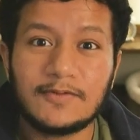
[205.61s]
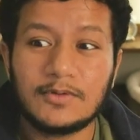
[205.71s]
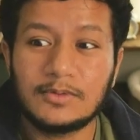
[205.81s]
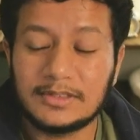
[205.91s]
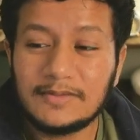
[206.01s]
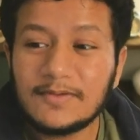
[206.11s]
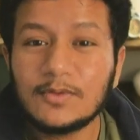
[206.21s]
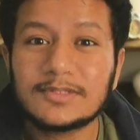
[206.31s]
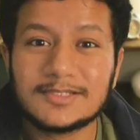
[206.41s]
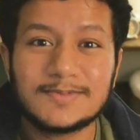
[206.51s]
living with a
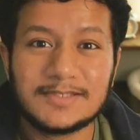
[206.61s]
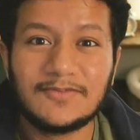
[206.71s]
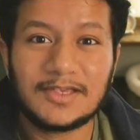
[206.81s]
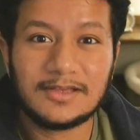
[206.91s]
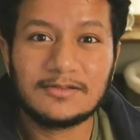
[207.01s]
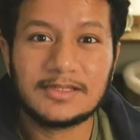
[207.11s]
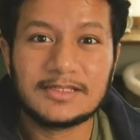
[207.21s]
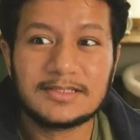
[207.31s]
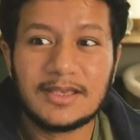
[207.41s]
specific illness